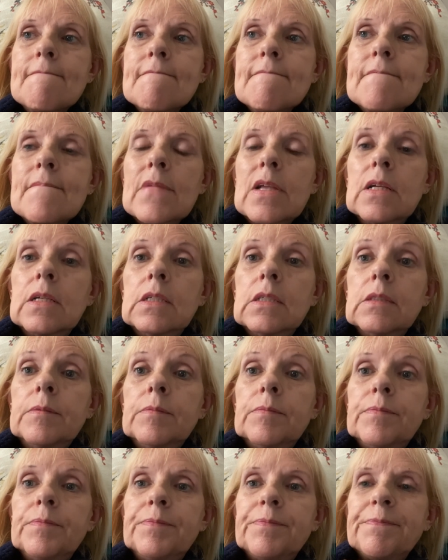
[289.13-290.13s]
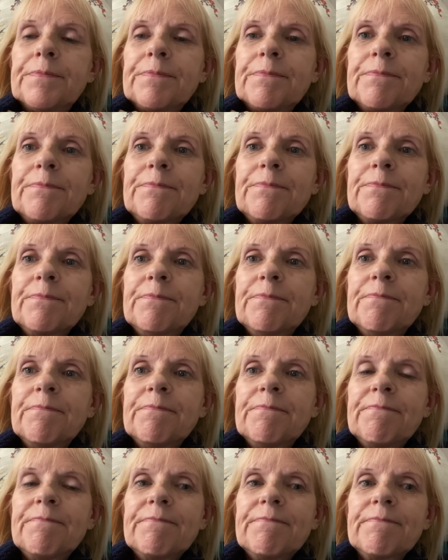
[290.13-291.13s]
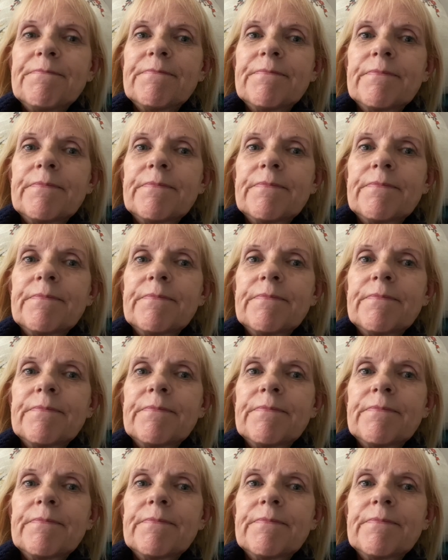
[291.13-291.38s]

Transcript: [no speech]